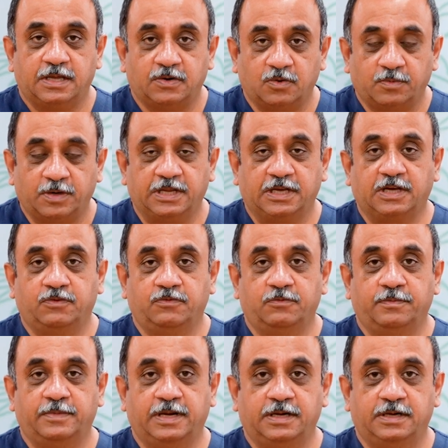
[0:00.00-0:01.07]
robotic
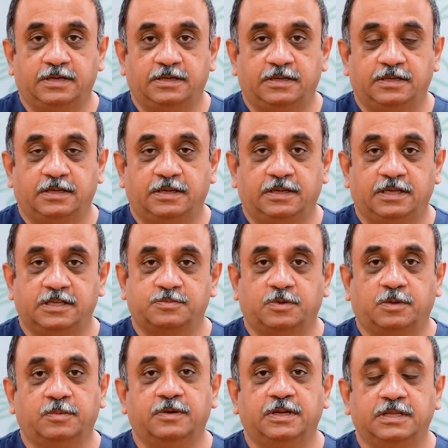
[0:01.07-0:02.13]
equipment is
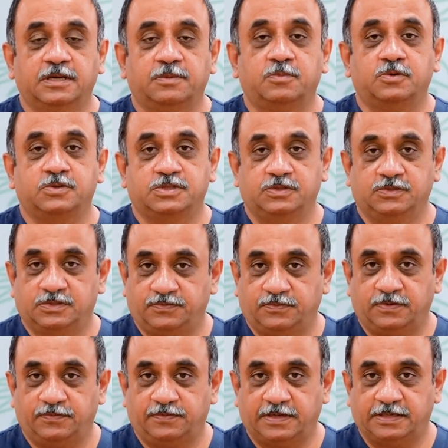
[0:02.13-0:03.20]
probably the most
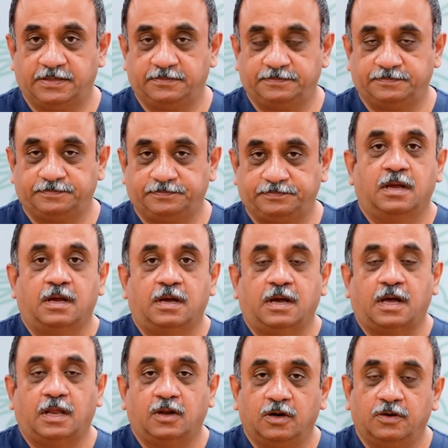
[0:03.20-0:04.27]
useful one.
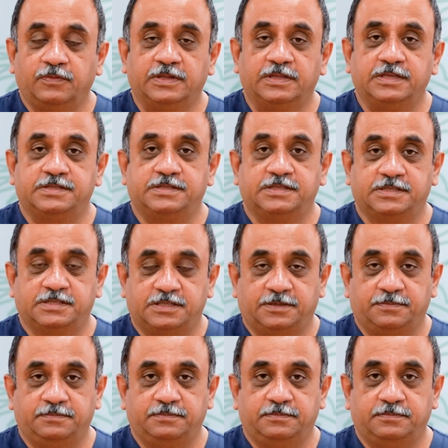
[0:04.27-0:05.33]
Along with this
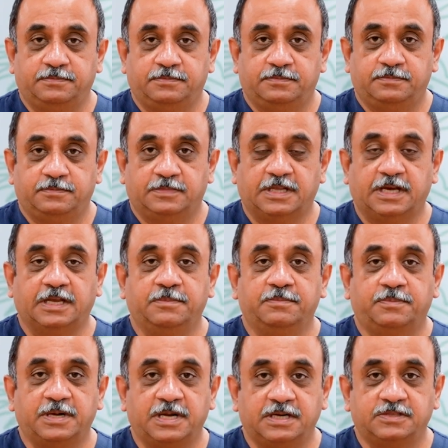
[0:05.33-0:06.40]
system, the
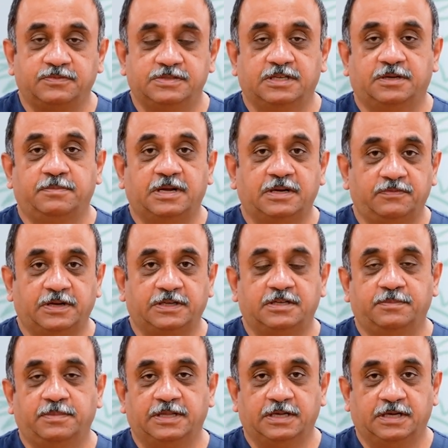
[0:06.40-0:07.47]
implants which are
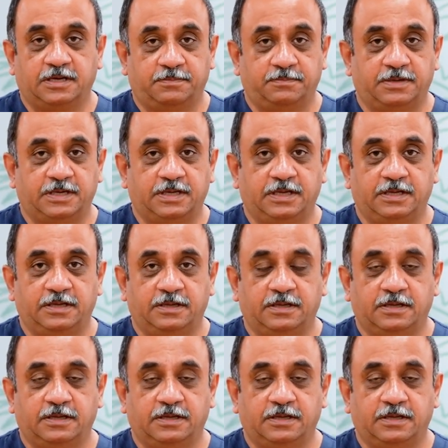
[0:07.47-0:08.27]
manufactured by the company